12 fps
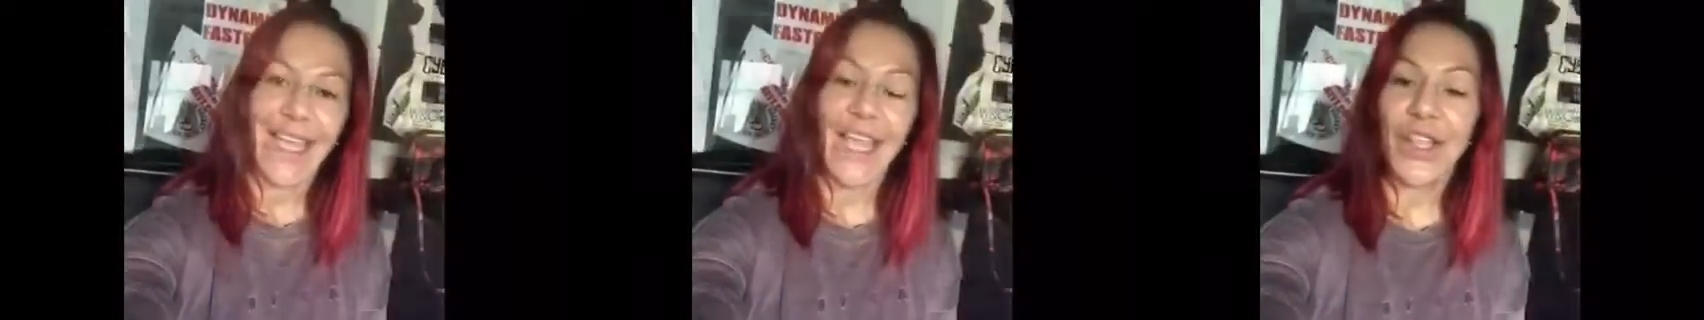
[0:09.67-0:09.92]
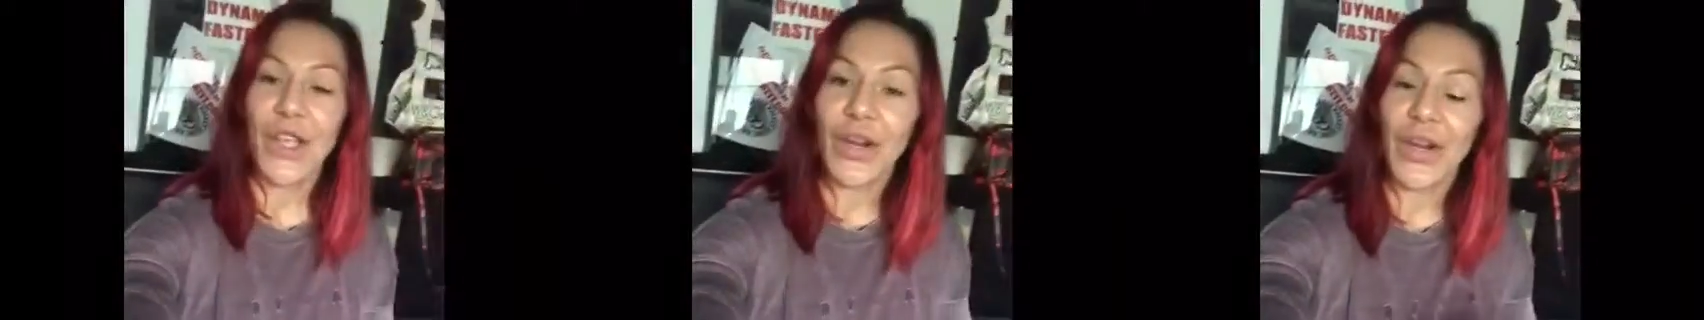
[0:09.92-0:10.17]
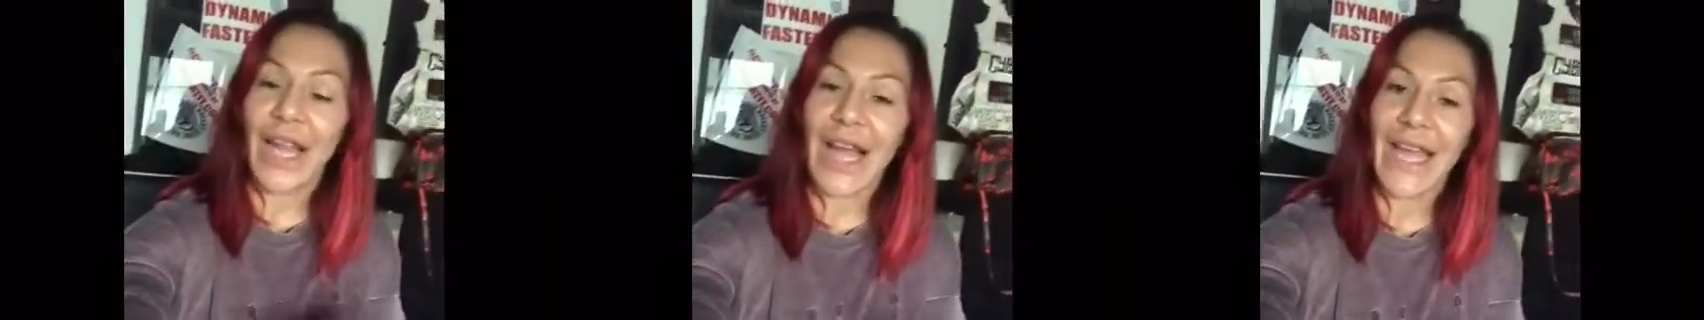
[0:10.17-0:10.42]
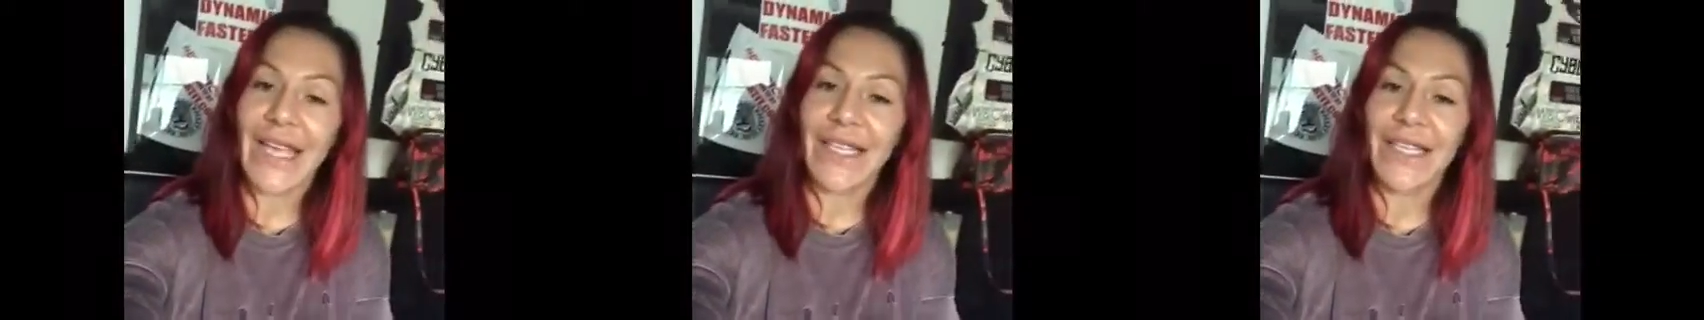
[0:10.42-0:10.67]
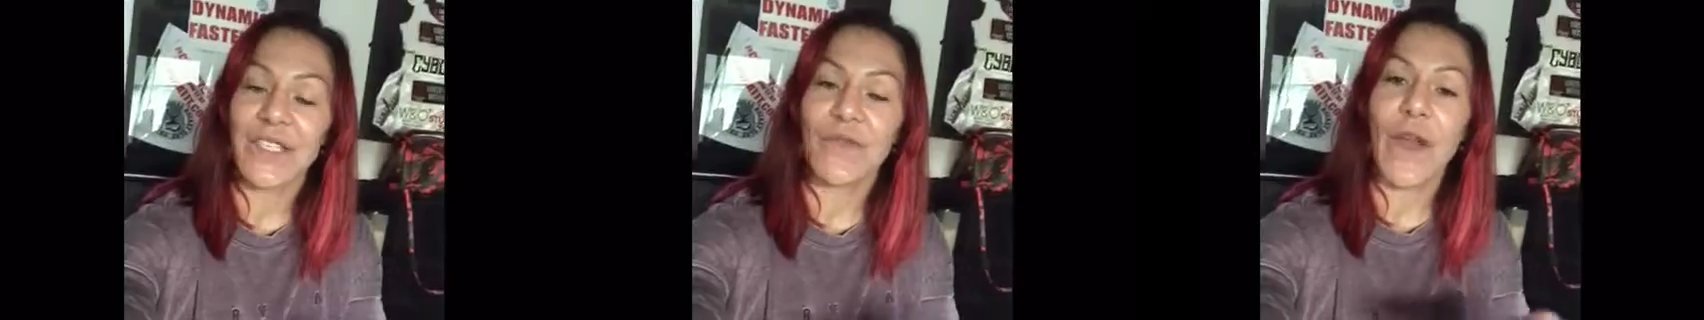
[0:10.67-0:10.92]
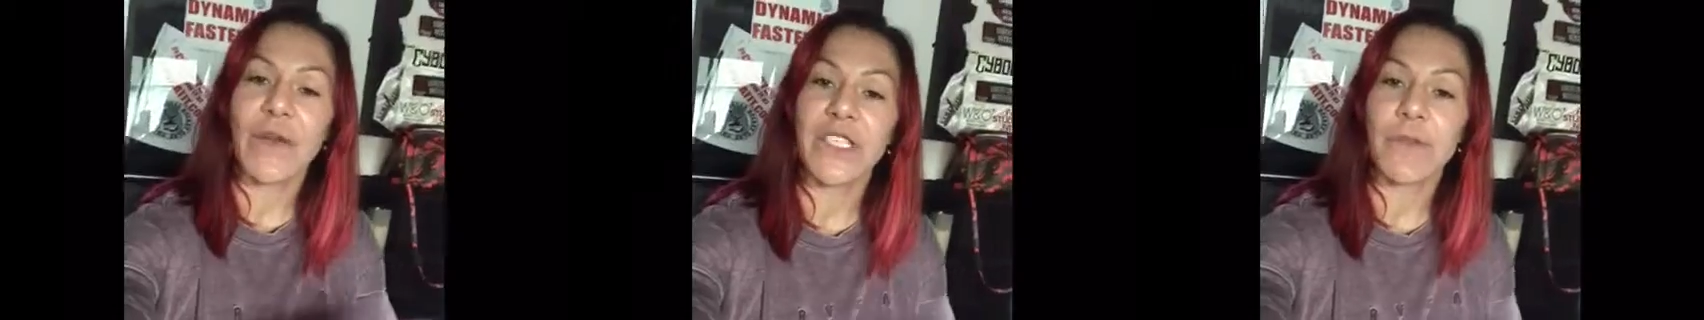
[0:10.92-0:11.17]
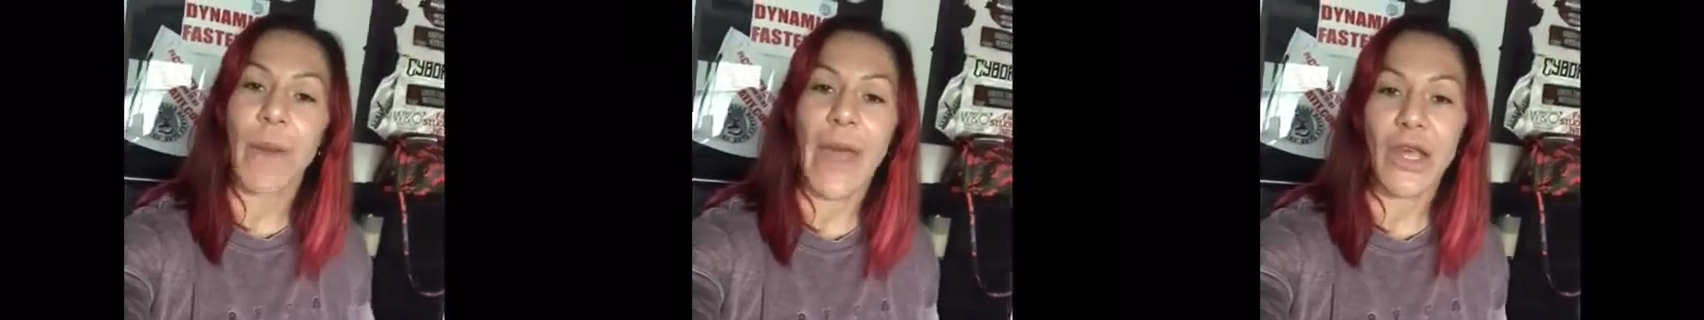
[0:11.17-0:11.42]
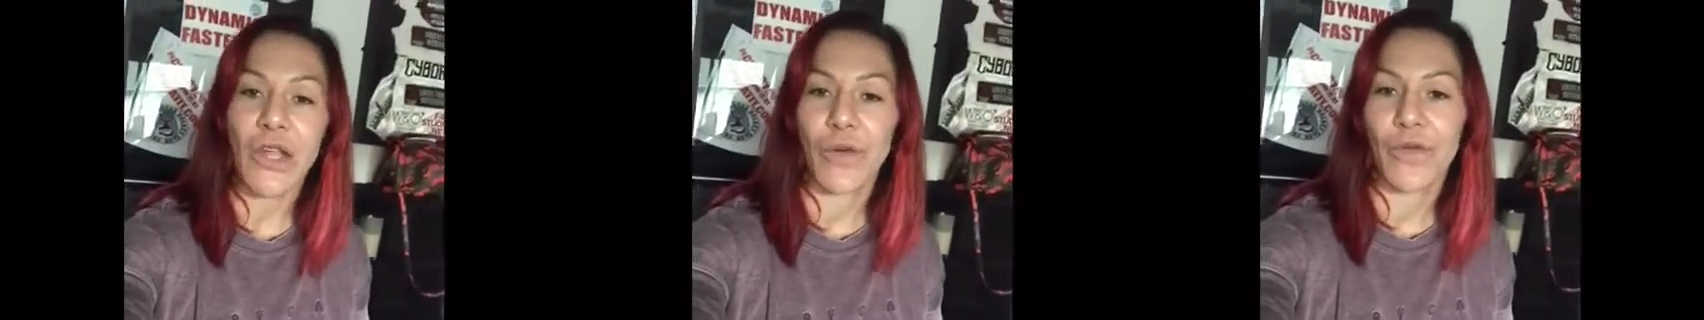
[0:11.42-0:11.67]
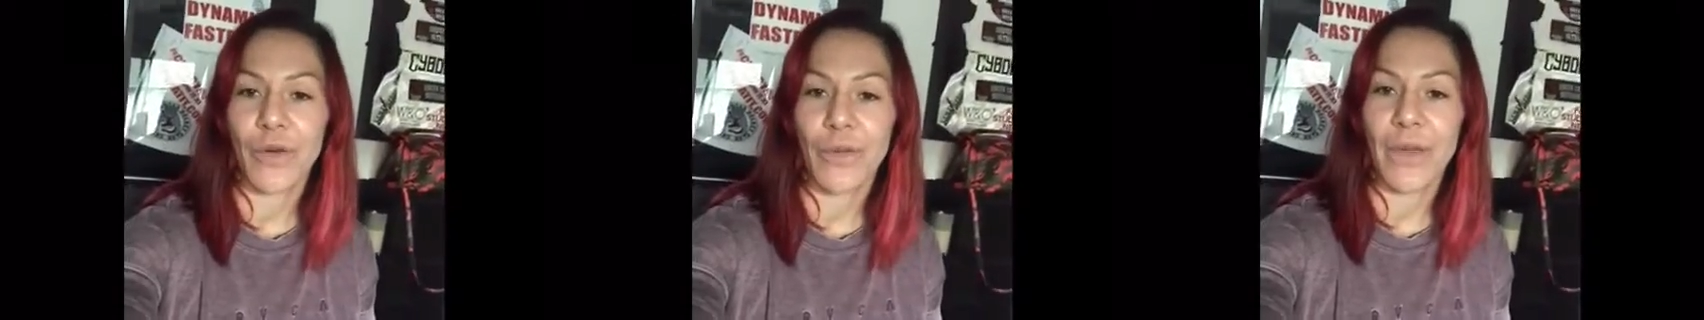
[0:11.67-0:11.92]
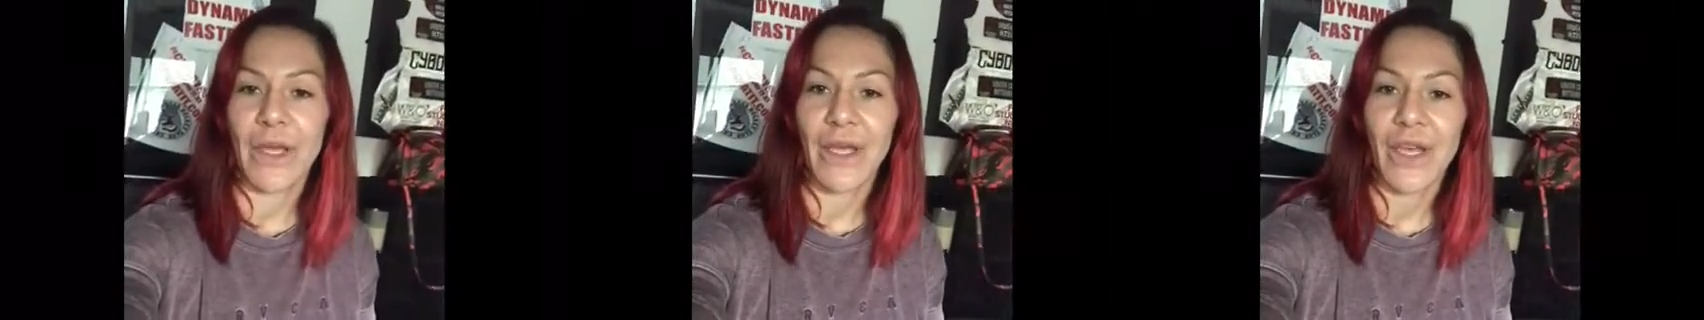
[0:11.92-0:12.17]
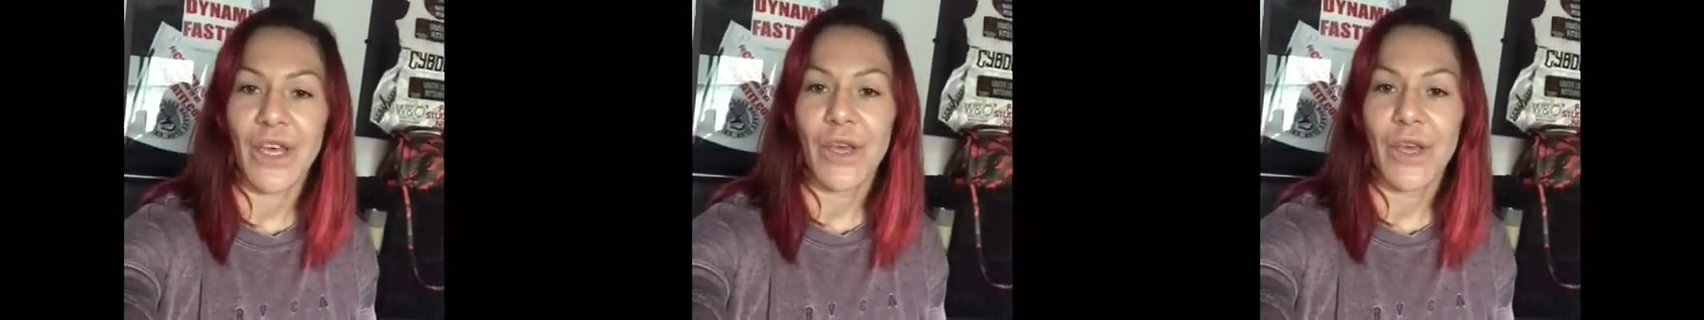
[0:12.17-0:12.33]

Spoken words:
And your line, it's very special for me